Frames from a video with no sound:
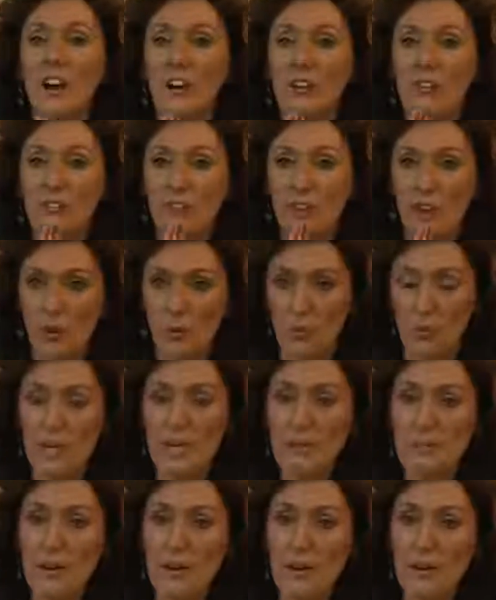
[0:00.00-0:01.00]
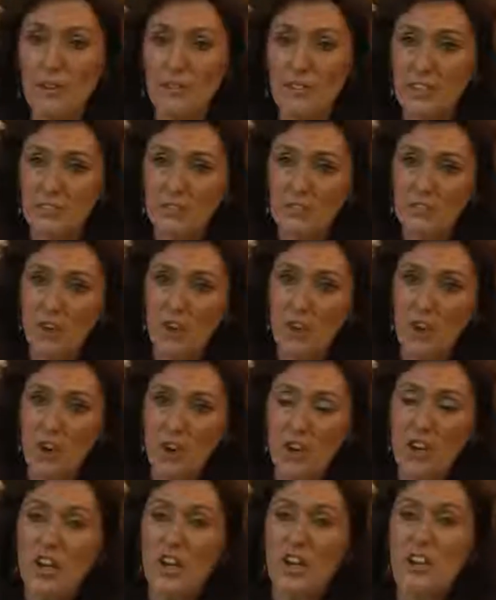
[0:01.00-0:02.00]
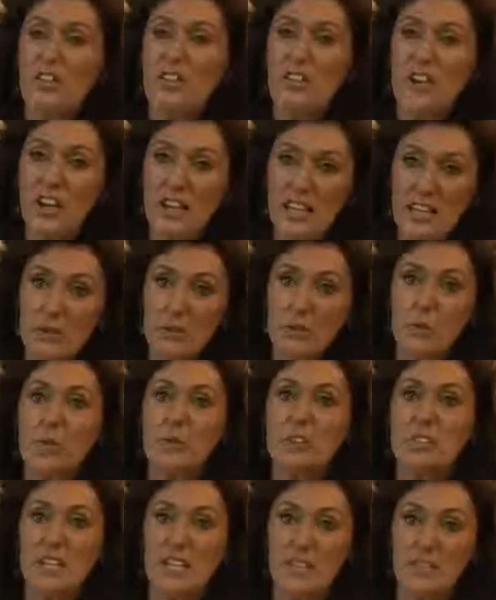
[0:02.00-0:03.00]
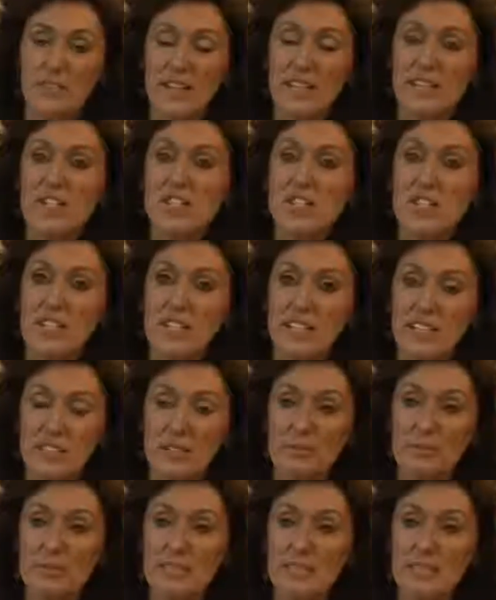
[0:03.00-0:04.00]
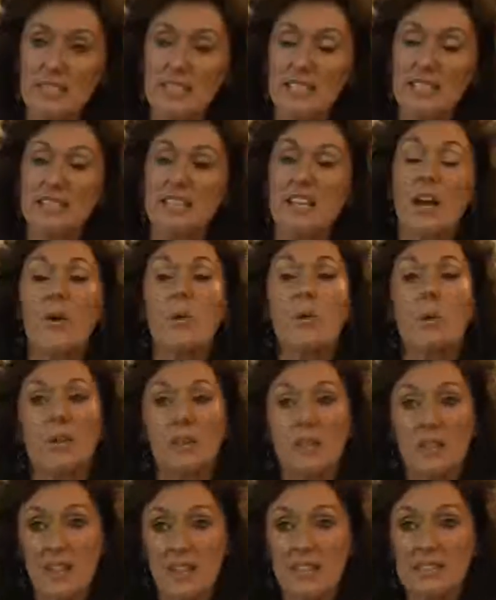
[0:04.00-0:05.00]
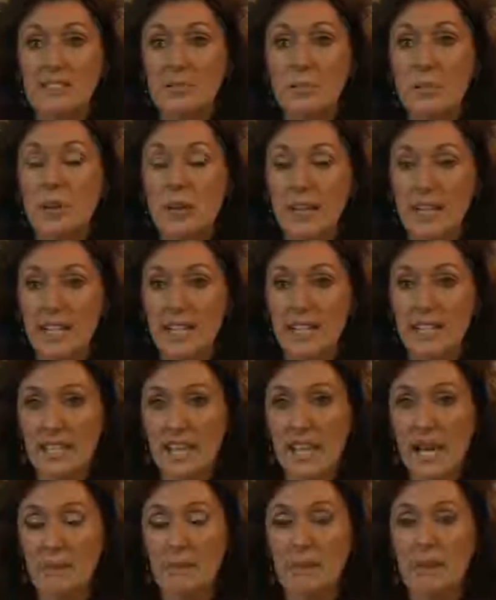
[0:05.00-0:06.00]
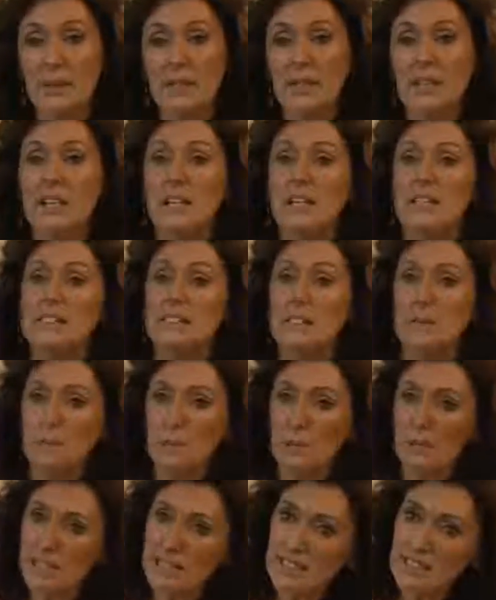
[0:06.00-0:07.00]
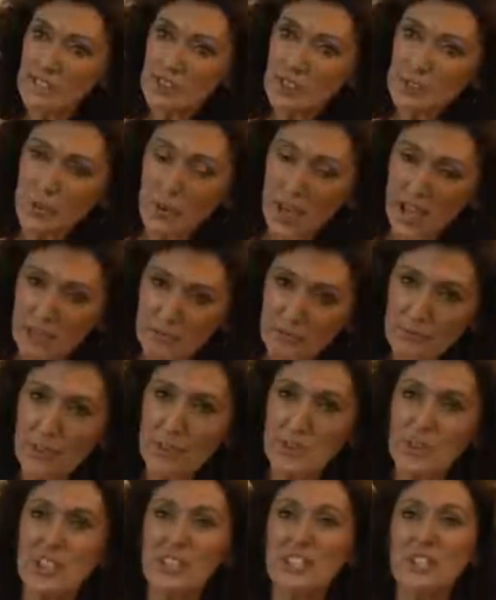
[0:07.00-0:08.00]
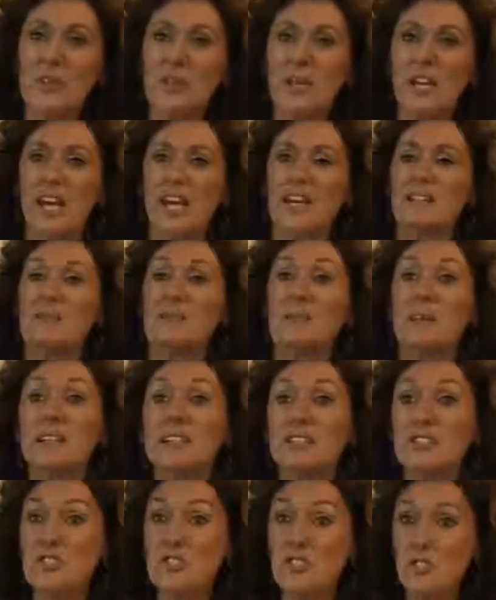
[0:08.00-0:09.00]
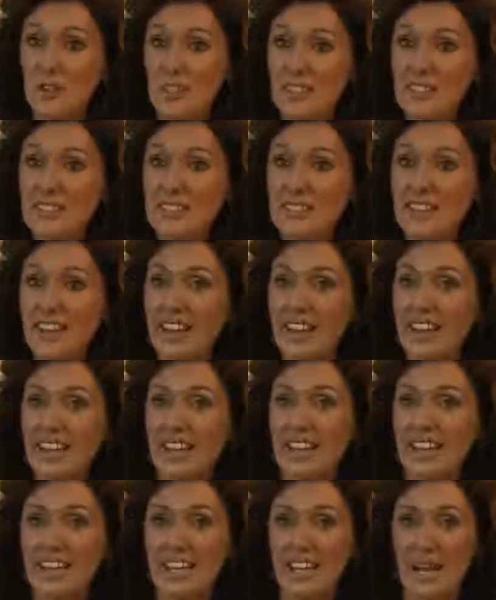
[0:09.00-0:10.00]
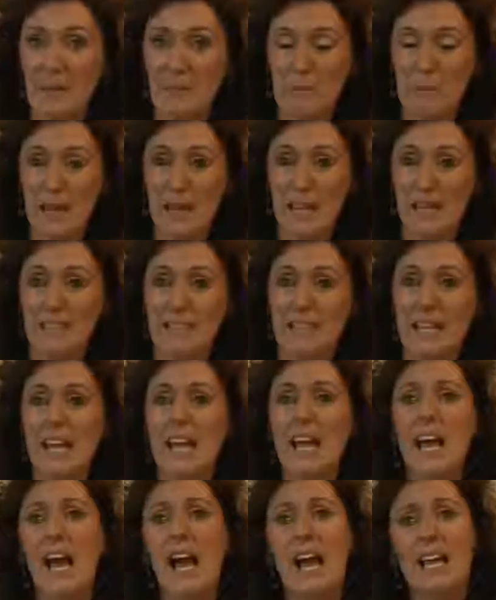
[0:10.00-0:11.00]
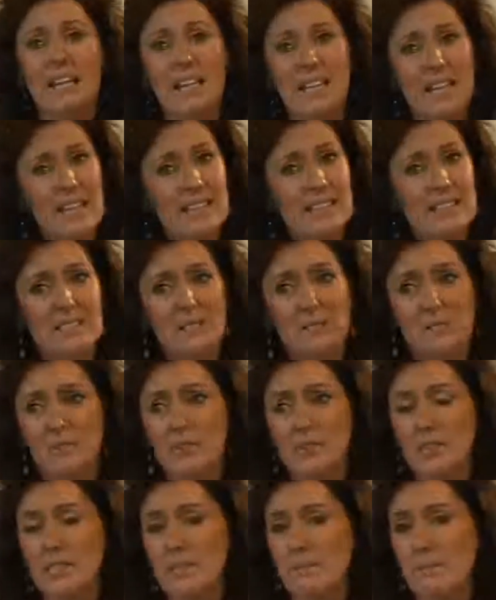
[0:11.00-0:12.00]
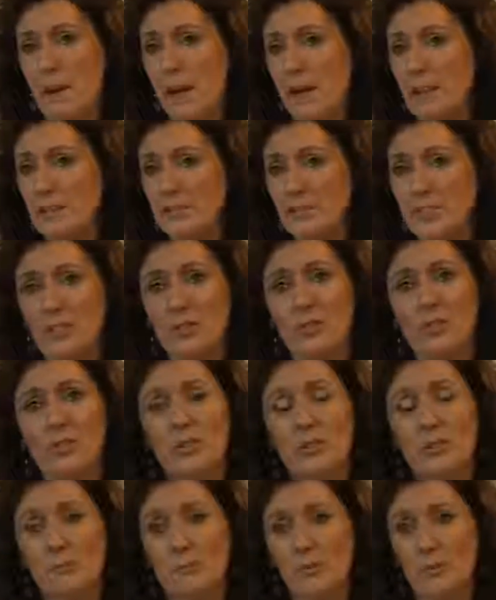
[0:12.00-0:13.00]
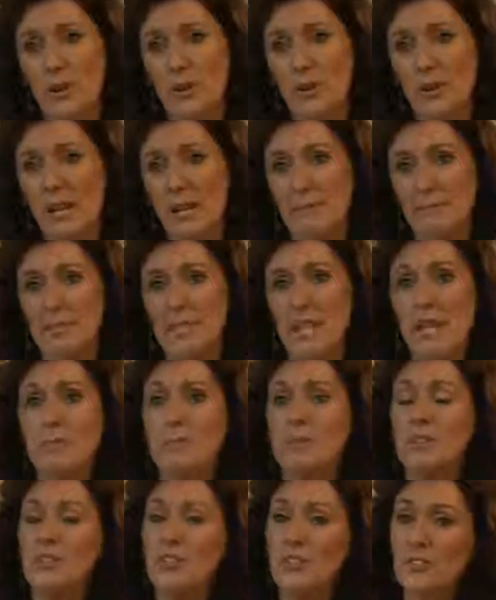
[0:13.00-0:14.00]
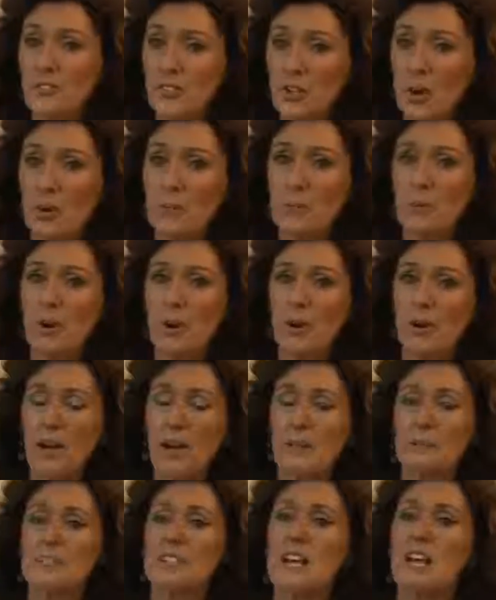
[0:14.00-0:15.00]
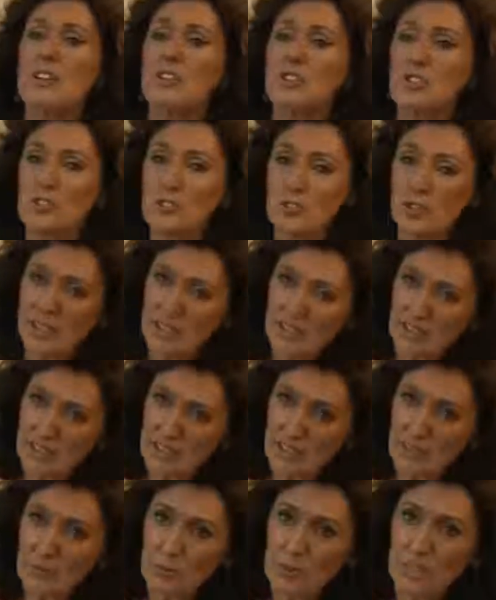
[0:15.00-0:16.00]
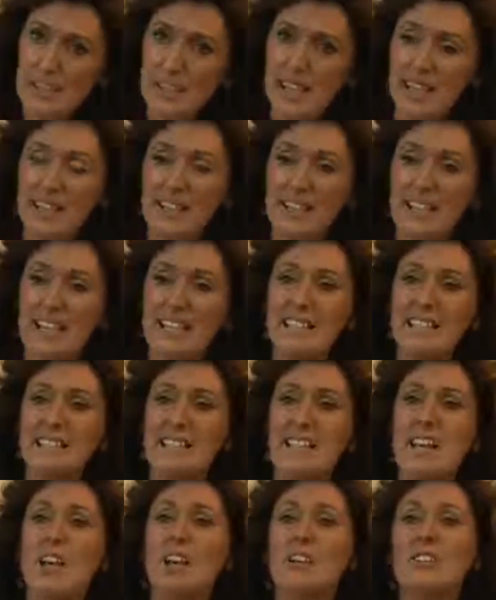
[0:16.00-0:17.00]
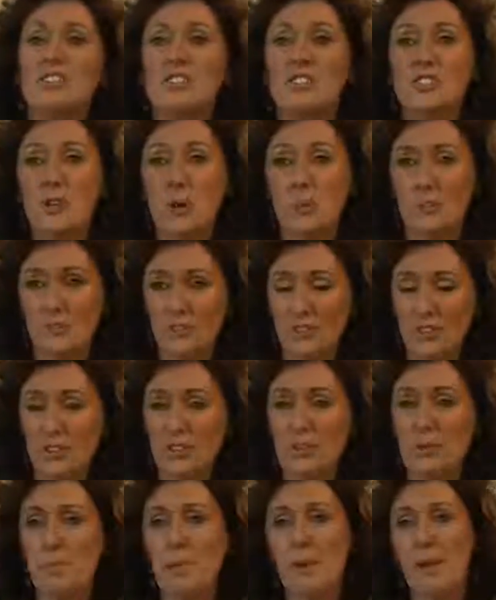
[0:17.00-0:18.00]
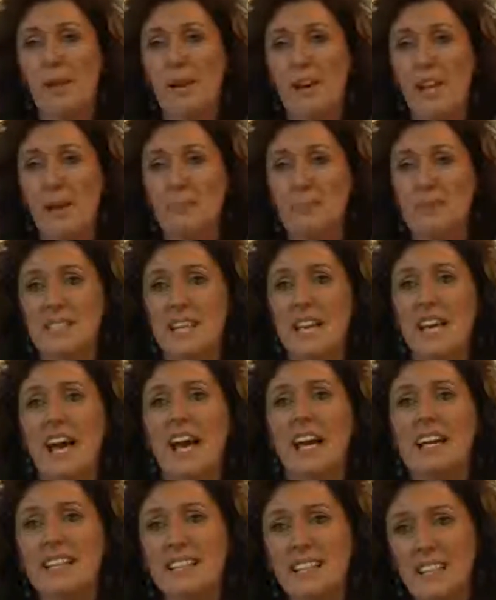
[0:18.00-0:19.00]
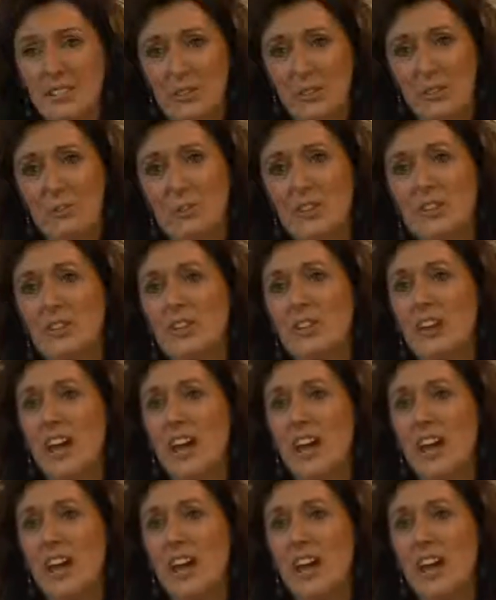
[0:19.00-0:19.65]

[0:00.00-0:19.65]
of a weak pelvic floor, that it would eventually come to this. Well, that's what can happen. So please do everything you can. Please join the Kegel8 campaign and let's avoid pelvic organ prolapse. But if you've got prolapse, strengthen up with Kegel8, stop further prolapse and get on with